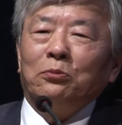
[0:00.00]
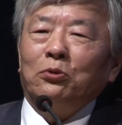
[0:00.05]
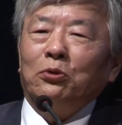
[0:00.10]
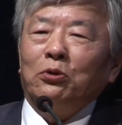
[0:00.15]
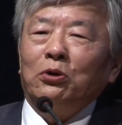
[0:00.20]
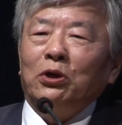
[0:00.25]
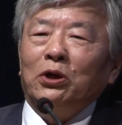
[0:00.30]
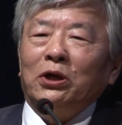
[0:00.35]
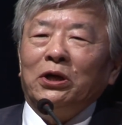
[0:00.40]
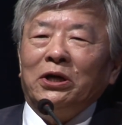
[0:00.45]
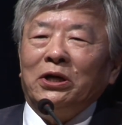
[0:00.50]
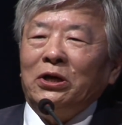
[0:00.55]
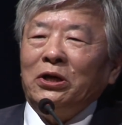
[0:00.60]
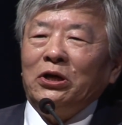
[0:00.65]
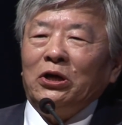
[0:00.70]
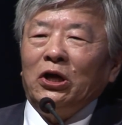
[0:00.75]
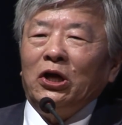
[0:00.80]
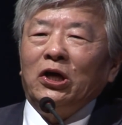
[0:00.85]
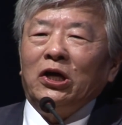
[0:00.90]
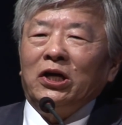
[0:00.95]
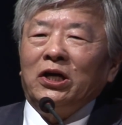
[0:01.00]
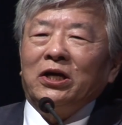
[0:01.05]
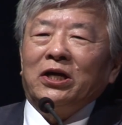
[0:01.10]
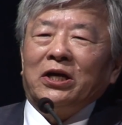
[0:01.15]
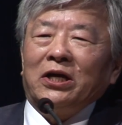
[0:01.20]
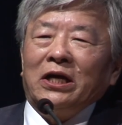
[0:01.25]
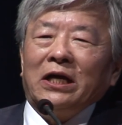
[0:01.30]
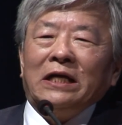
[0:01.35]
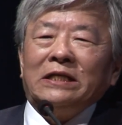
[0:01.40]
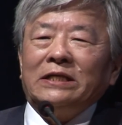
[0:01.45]
more,
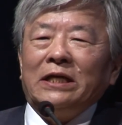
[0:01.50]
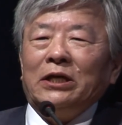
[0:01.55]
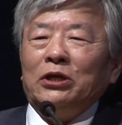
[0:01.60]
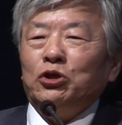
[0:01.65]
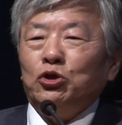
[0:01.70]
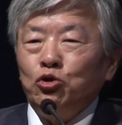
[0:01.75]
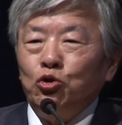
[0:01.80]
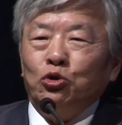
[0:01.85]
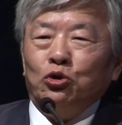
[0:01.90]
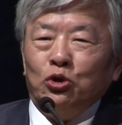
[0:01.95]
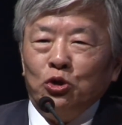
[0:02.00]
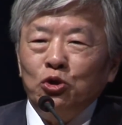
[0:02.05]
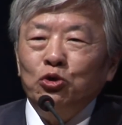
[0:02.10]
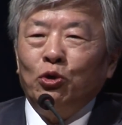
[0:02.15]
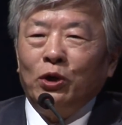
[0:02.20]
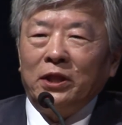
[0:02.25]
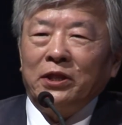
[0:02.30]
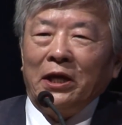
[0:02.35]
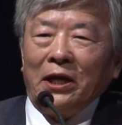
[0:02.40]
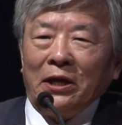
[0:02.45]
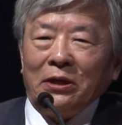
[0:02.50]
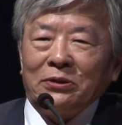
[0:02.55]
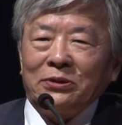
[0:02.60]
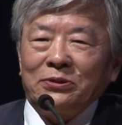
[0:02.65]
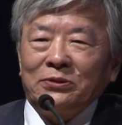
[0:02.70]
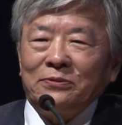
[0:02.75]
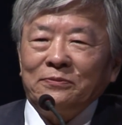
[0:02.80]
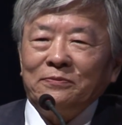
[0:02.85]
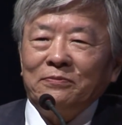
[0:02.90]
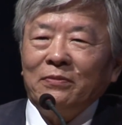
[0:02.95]
let's say, newer
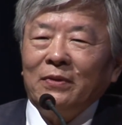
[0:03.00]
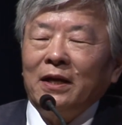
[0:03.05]
things.